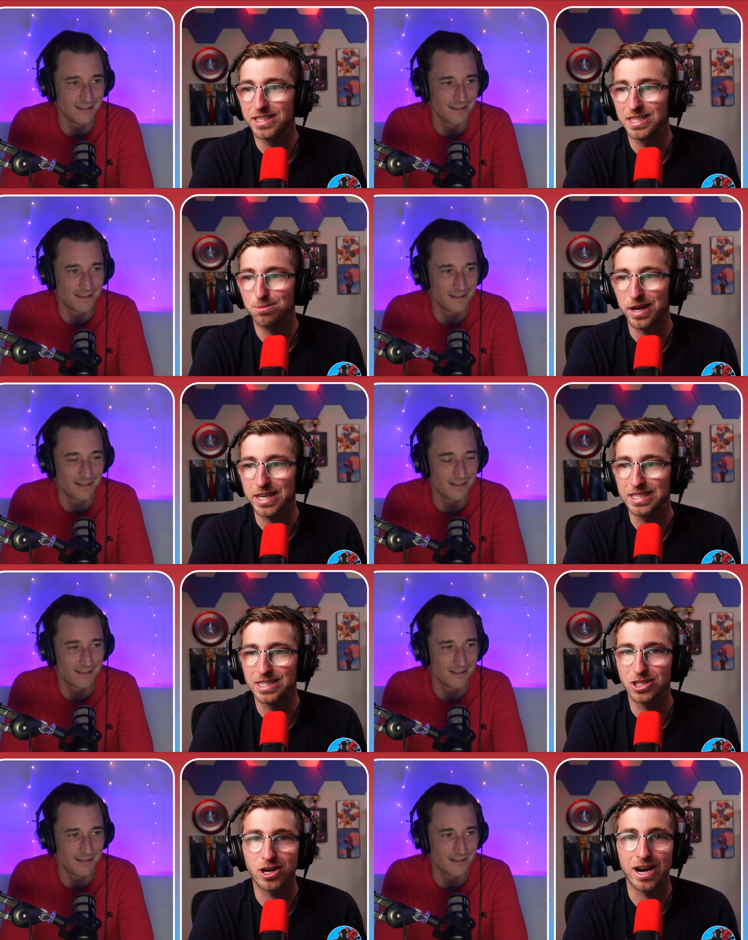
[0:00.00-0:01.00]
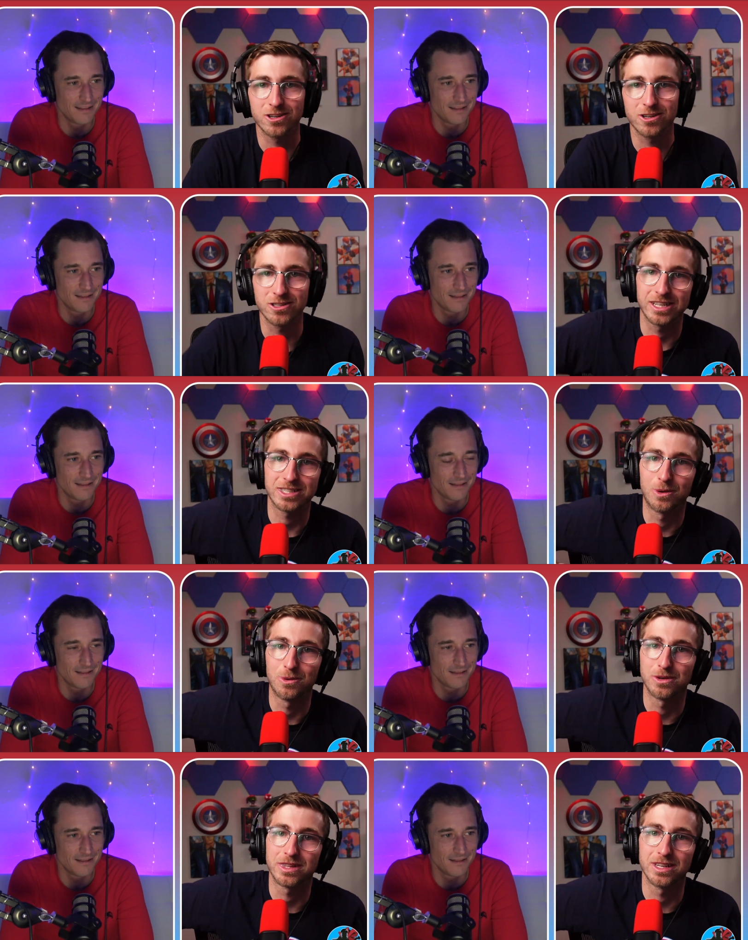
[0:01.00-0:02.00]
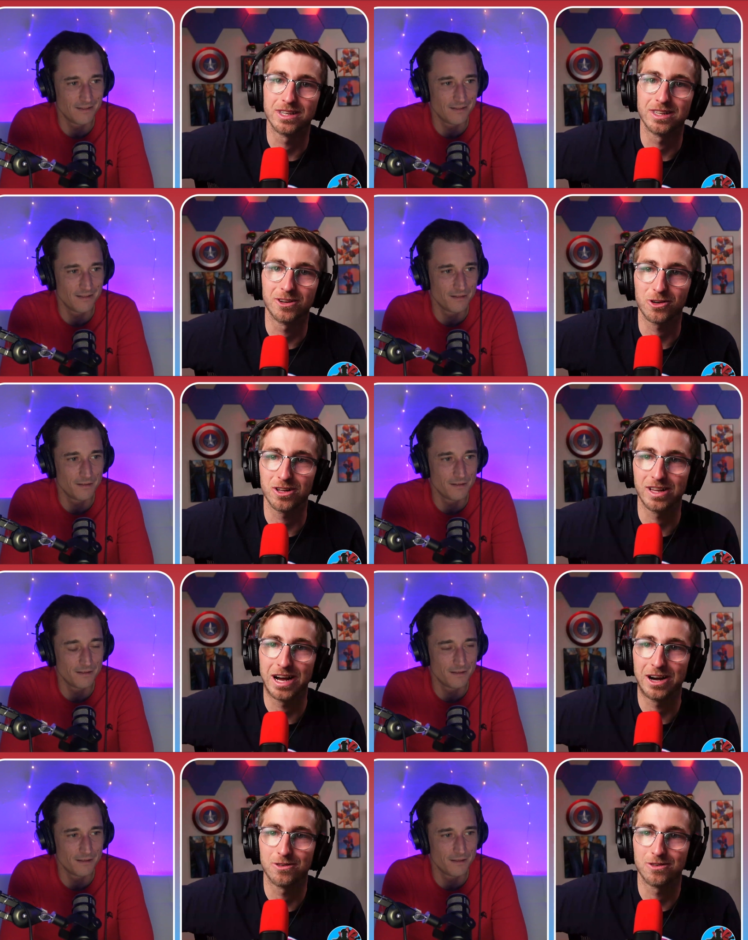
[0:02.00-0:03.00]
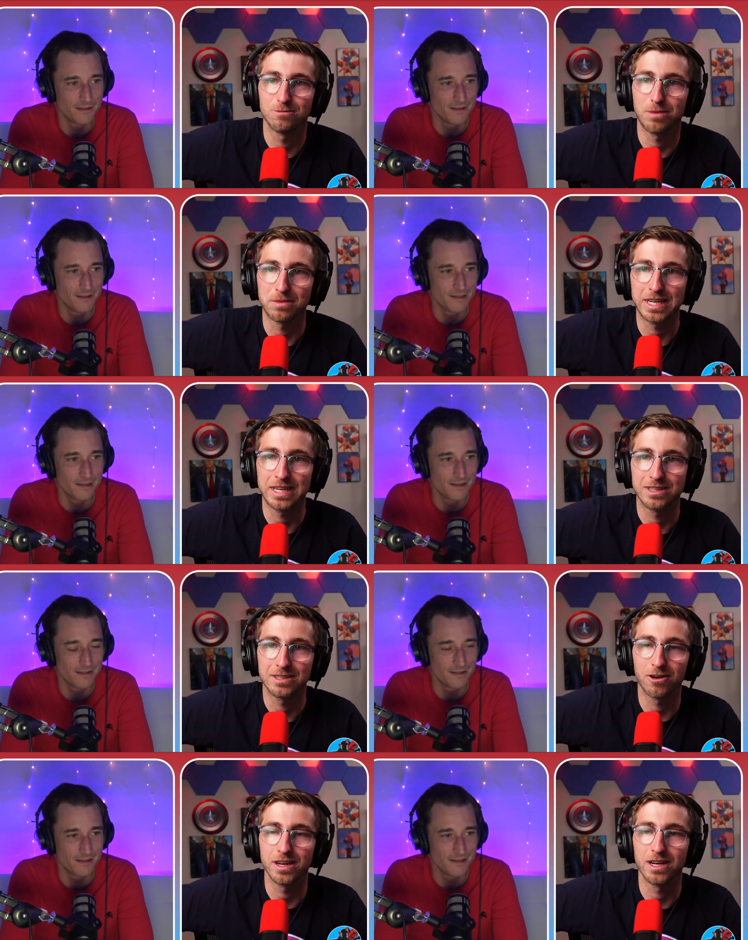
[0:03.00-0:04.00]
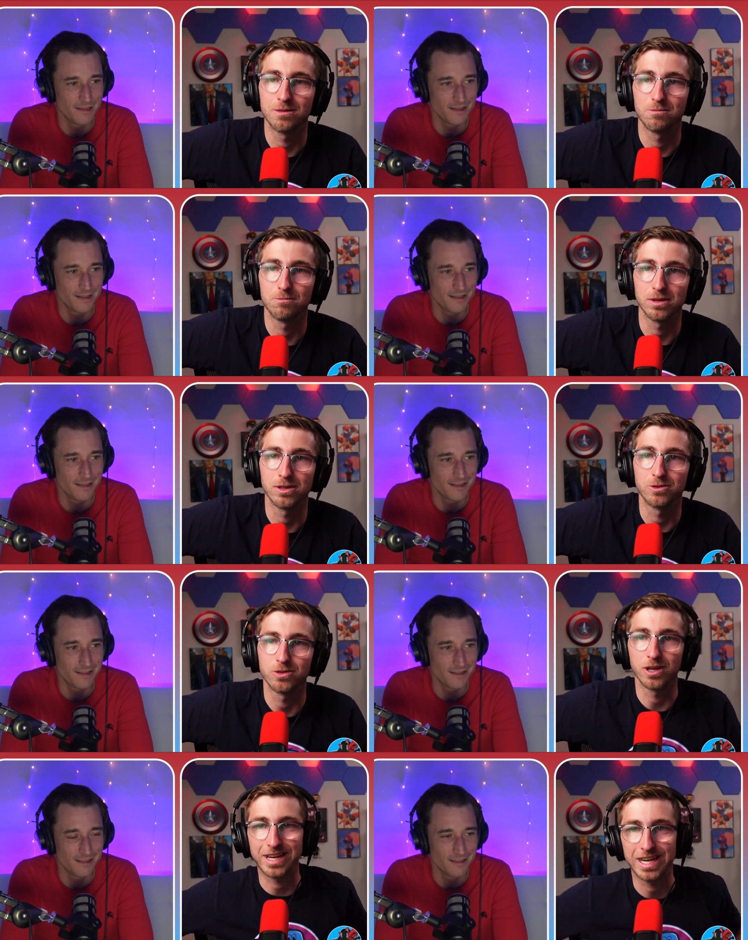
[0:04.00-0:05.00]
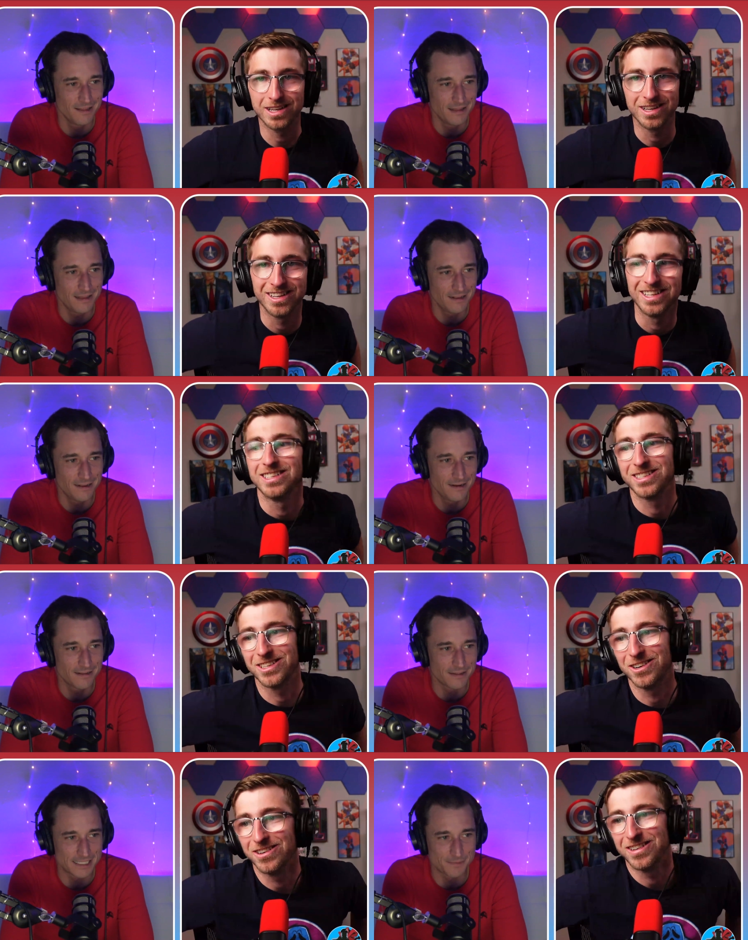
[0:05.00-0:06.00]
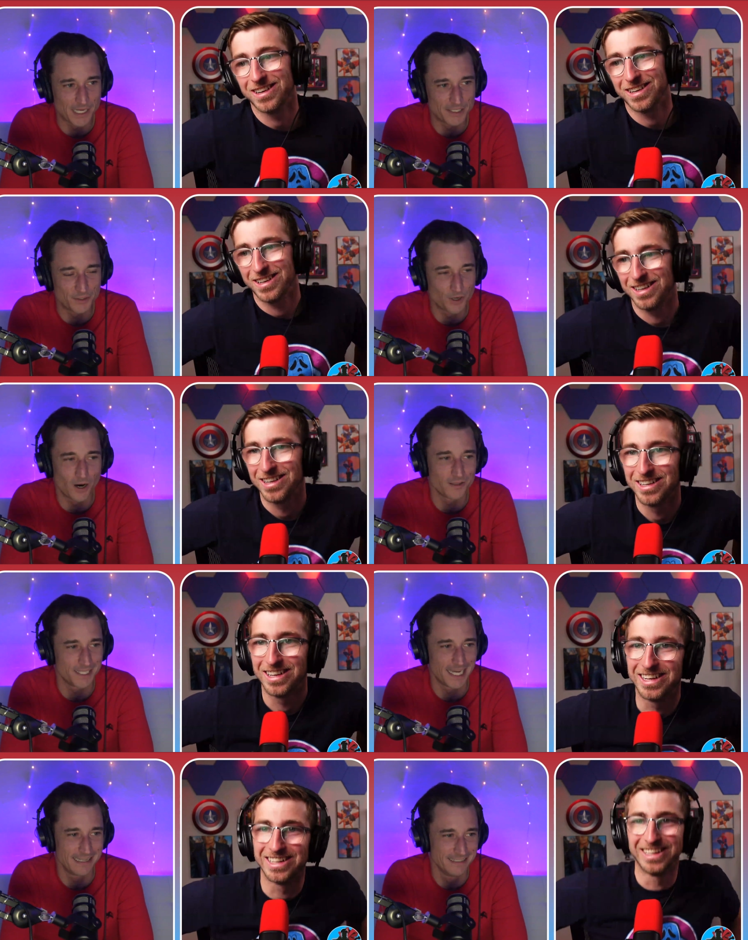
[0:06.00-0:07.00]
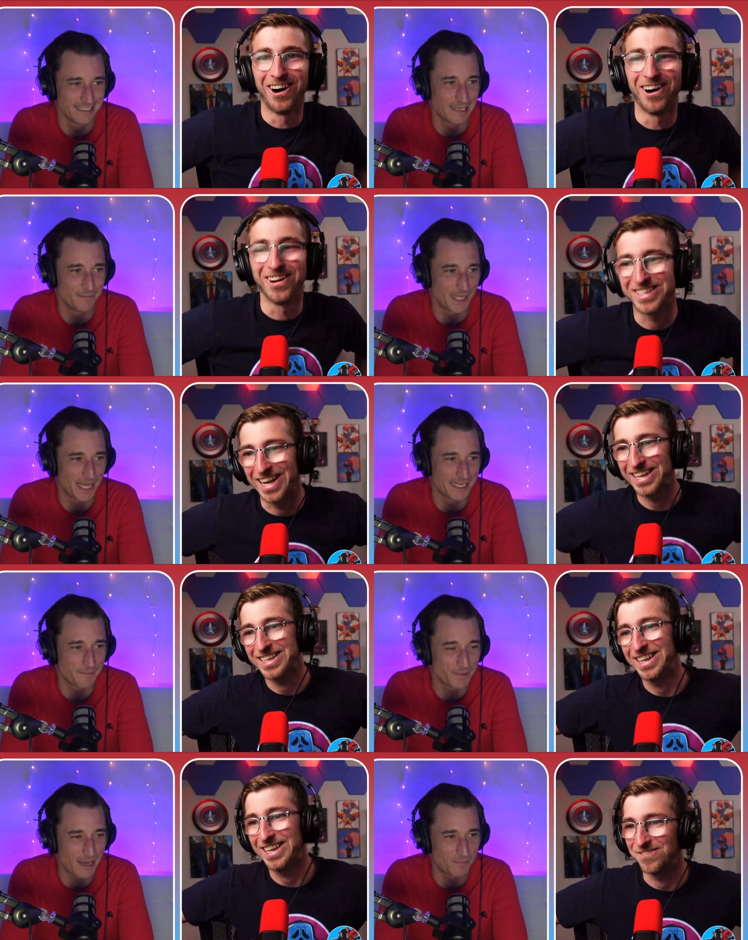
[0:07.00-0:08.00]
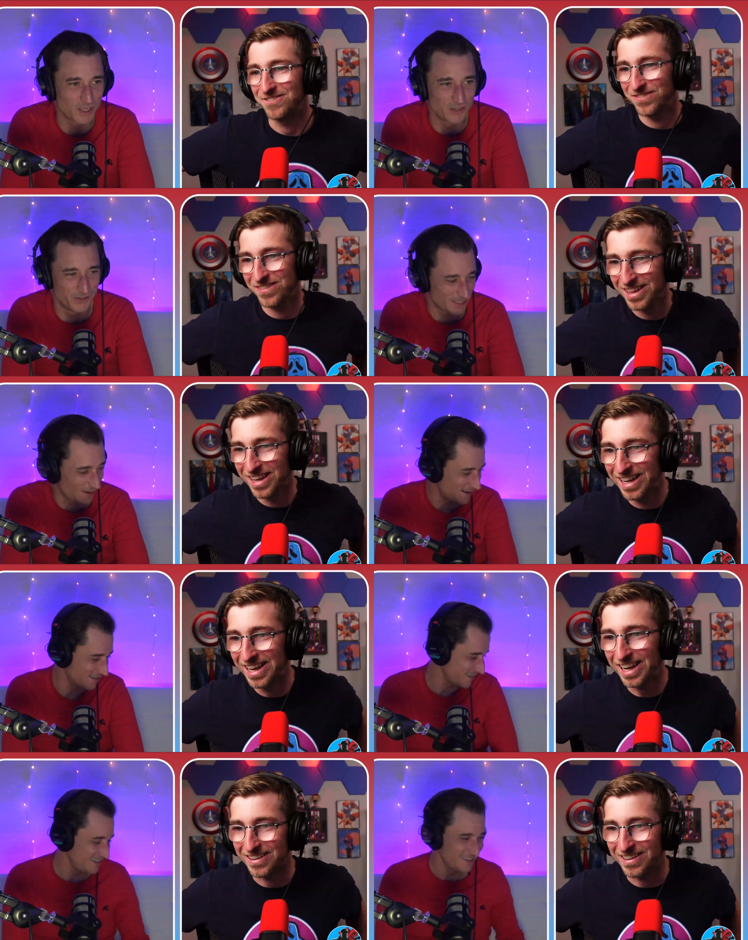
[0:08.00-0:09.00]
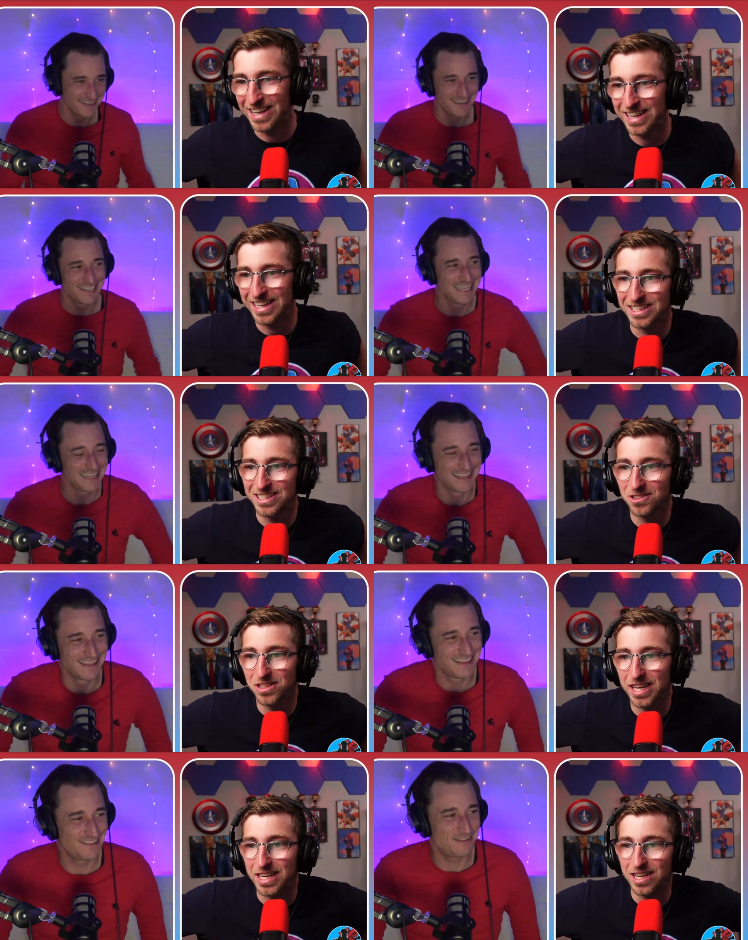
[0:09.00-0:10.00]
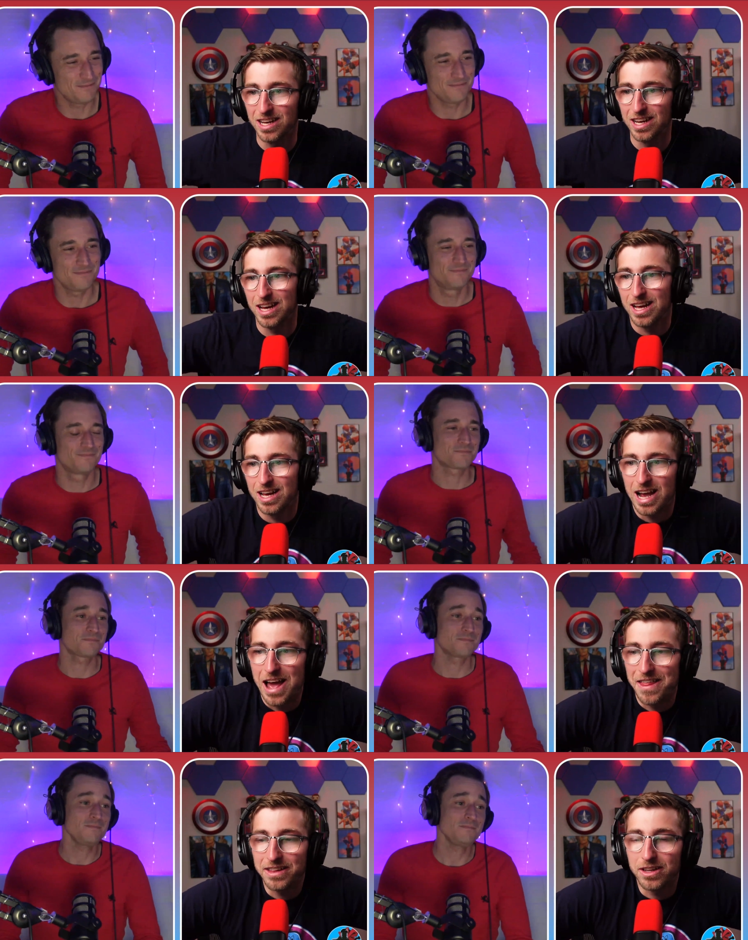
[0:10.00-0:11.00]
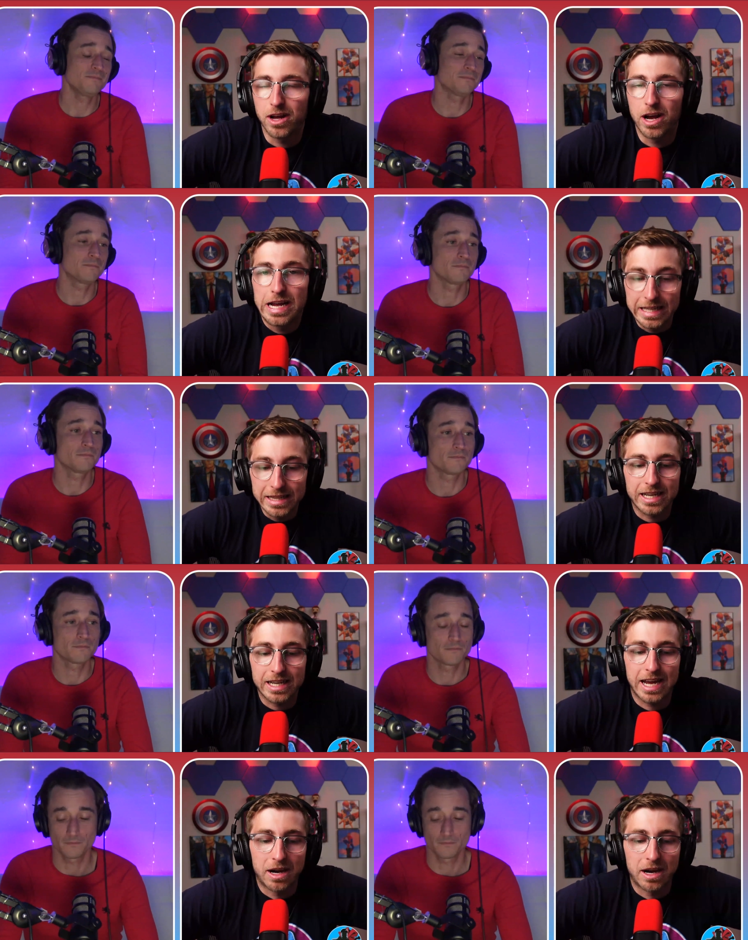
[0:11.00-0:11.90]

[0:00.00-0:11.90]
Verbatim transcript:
Speaker 1: Spiky's the tracker. So that's the one with the little clown puppy or the balloon doggy. So that's
Speaker 2: my dude all day. All give day. That, give yeah. me that balloon dog. Yeah.
Speaker 1: And so like, and then in the game,